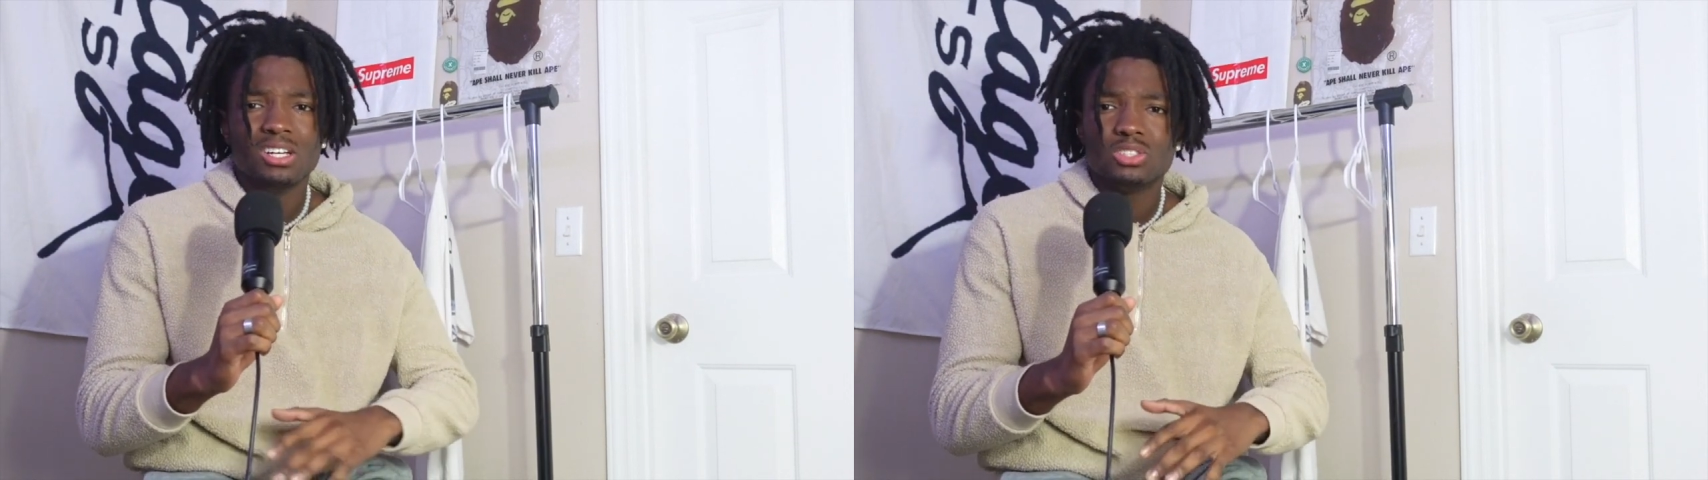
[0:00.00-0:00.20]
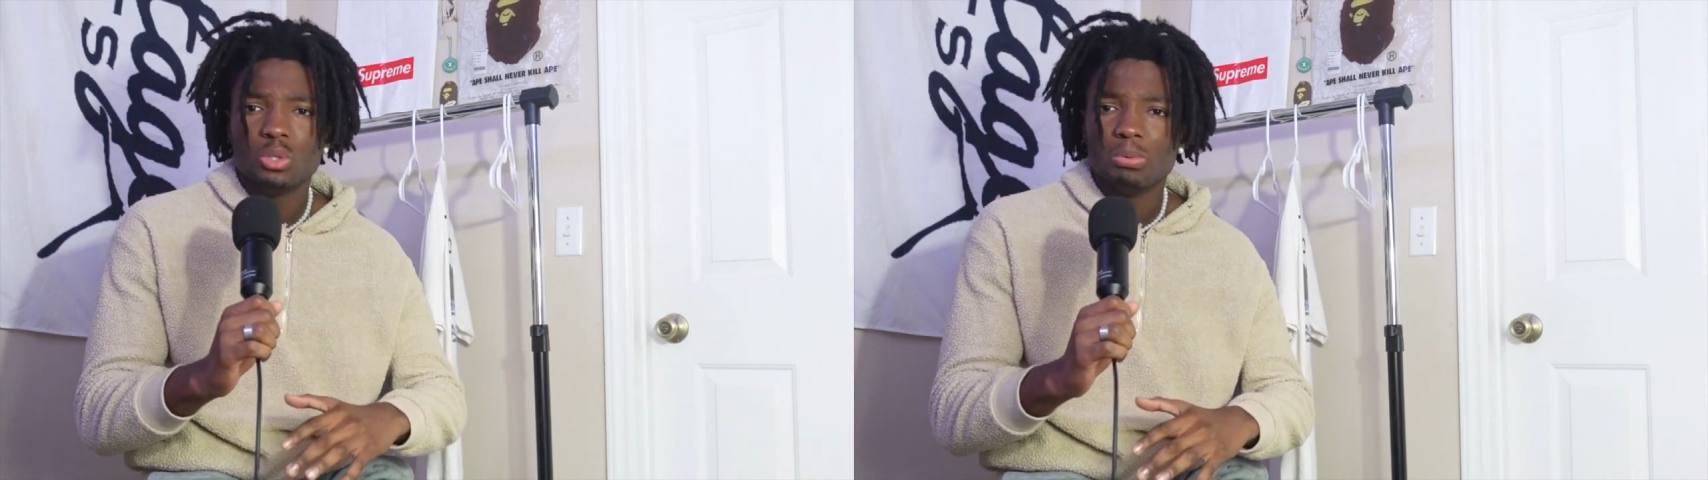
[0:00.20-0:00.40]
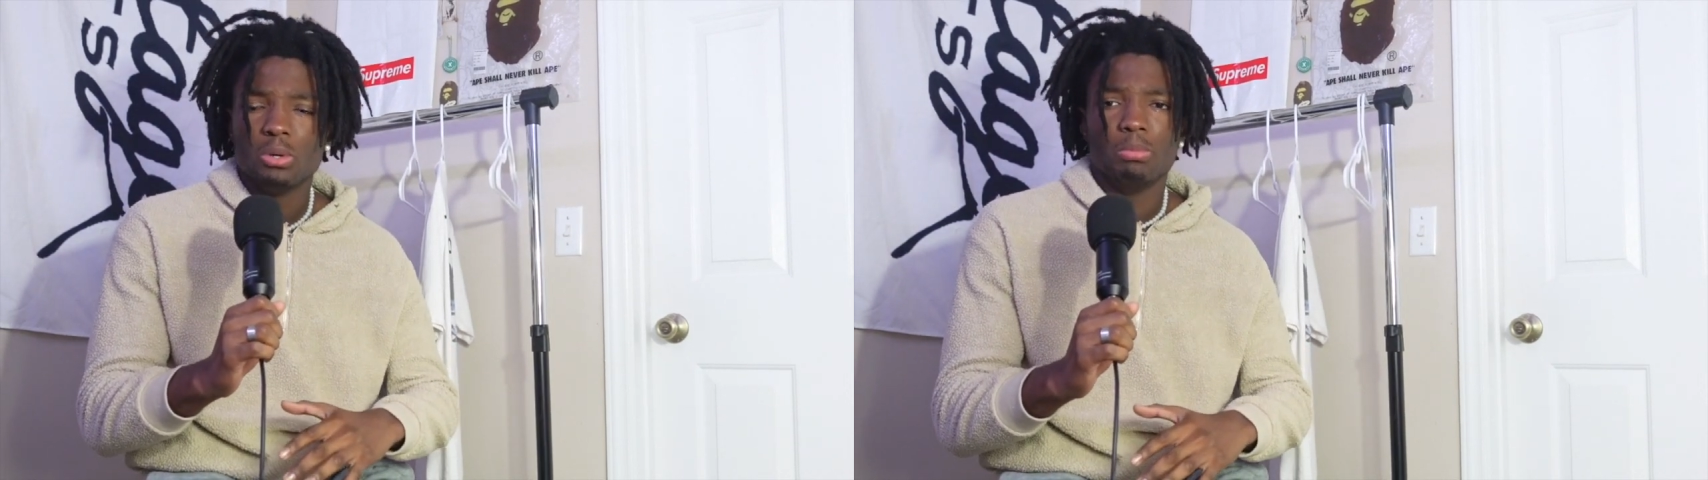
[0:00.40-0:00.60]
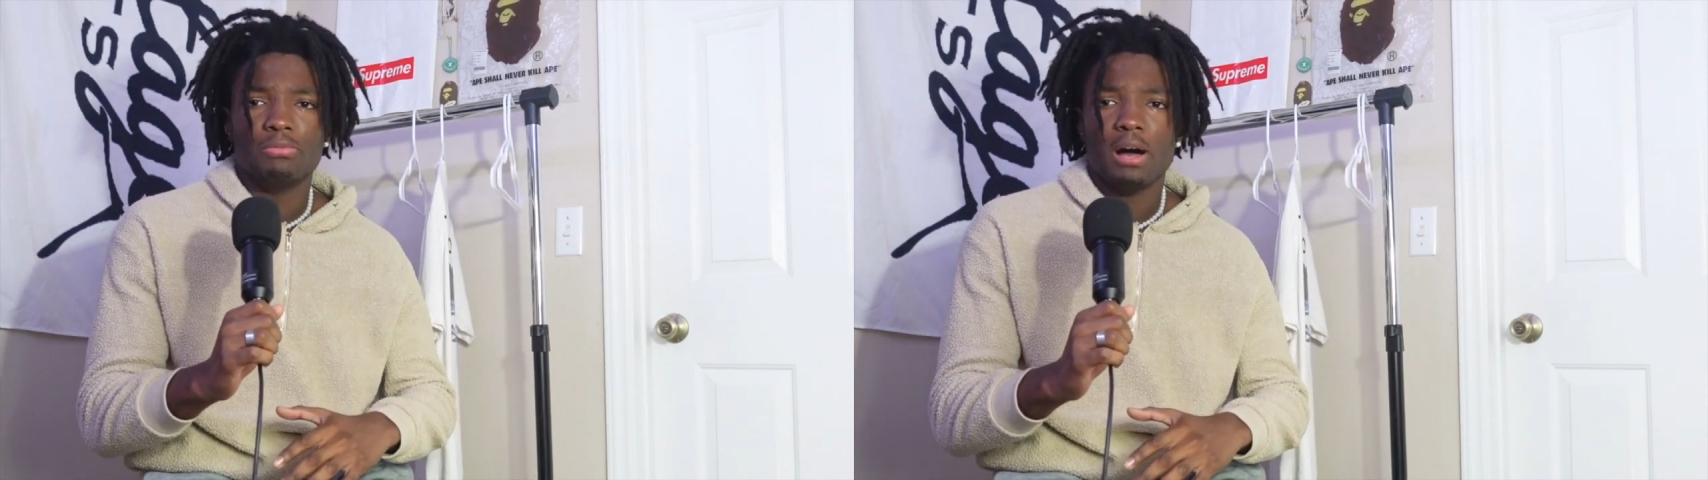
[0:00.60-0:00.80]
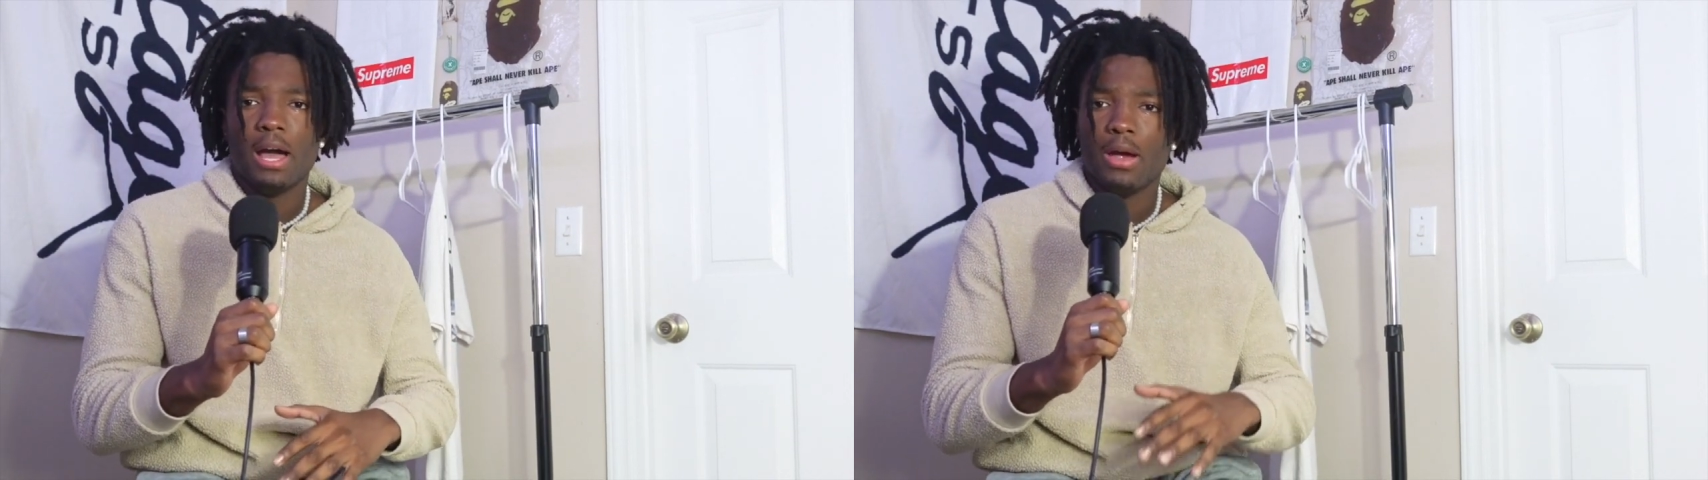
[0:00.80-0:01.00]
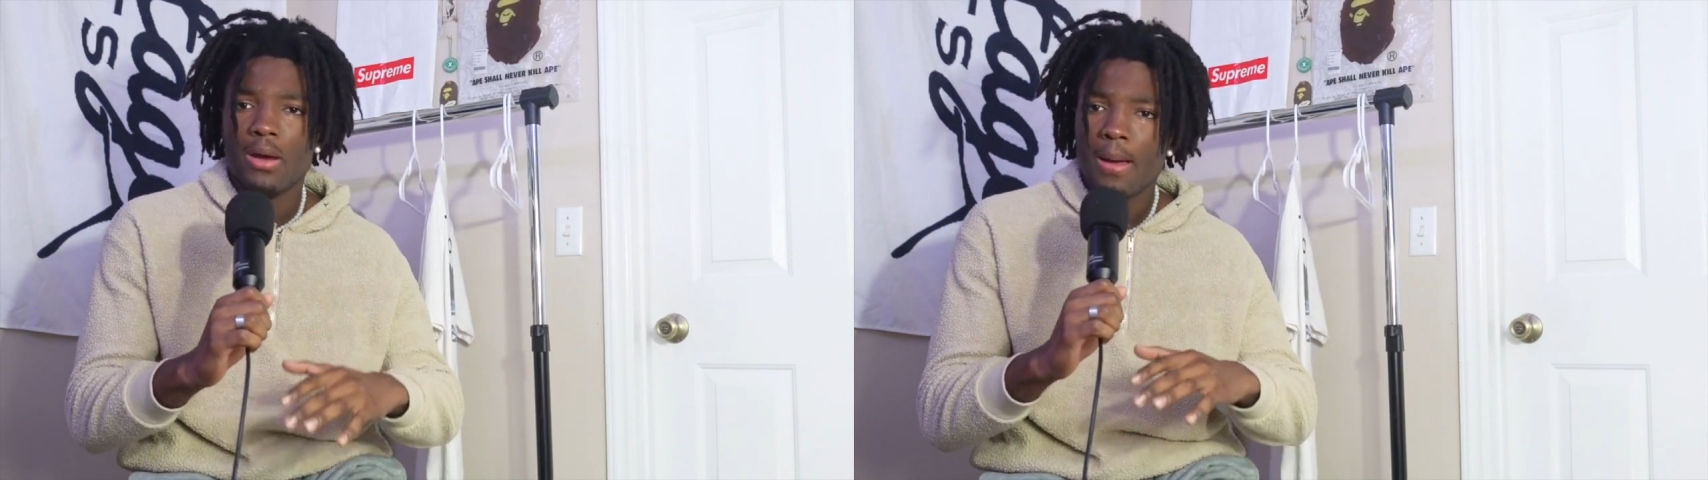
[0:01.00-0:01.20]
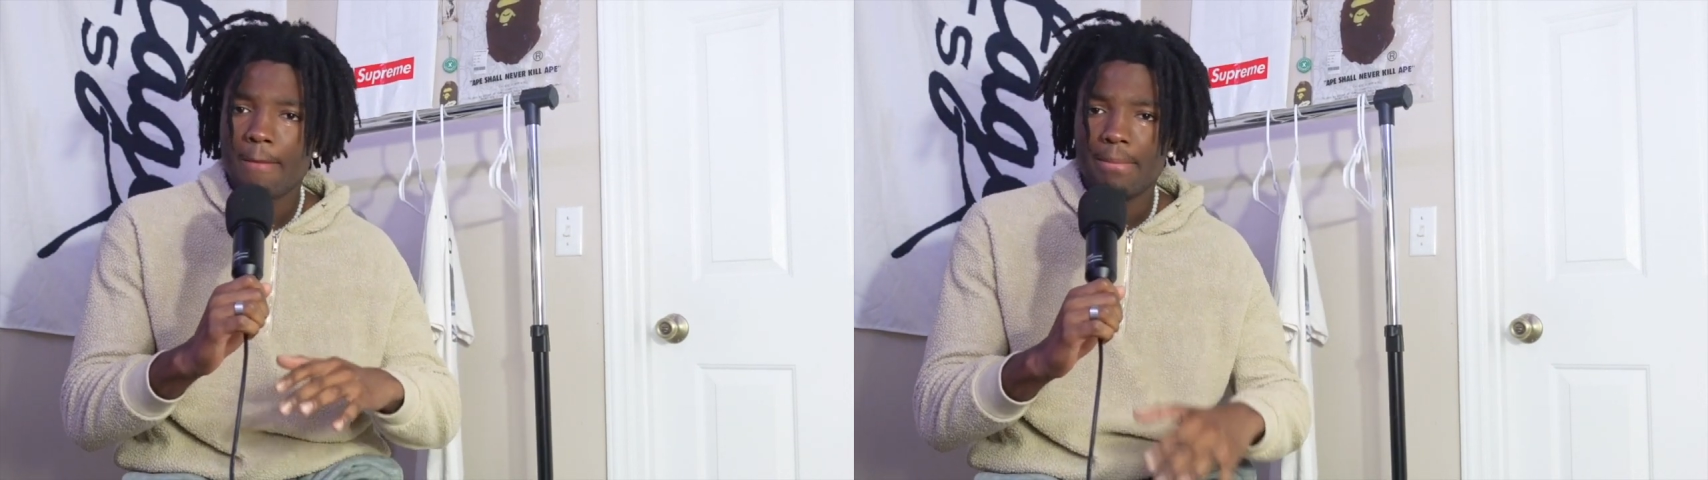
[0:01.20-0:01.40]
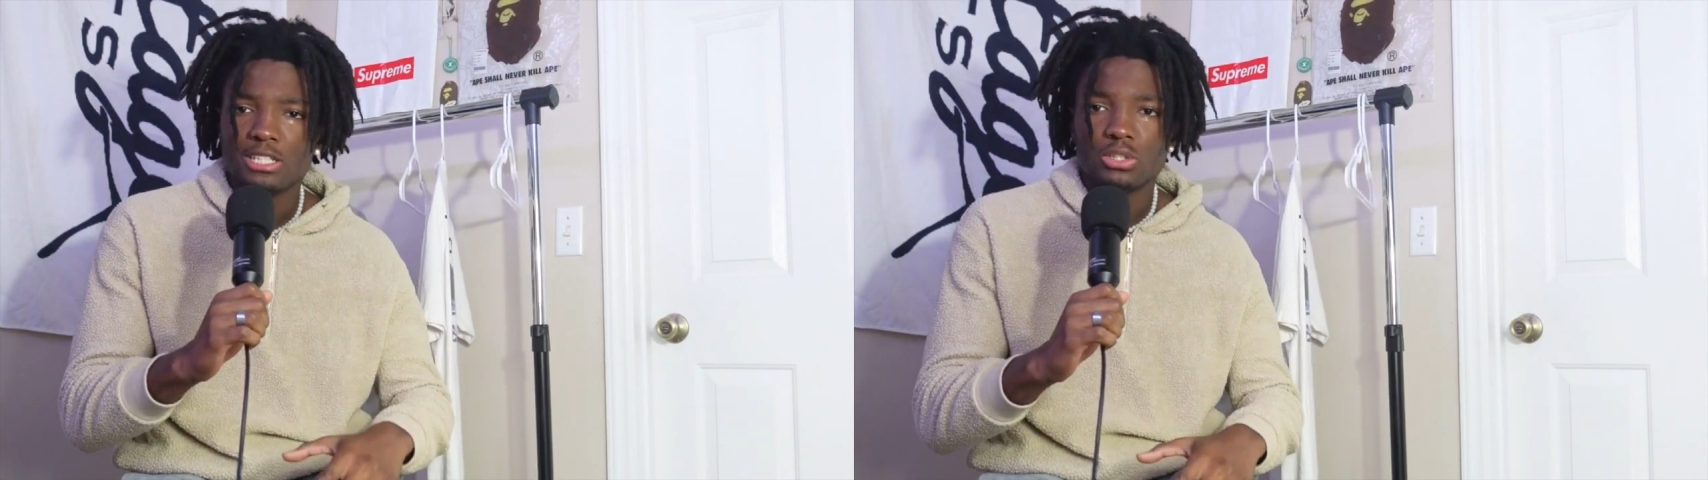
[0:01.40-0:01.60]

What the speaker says: Super duper fire. Make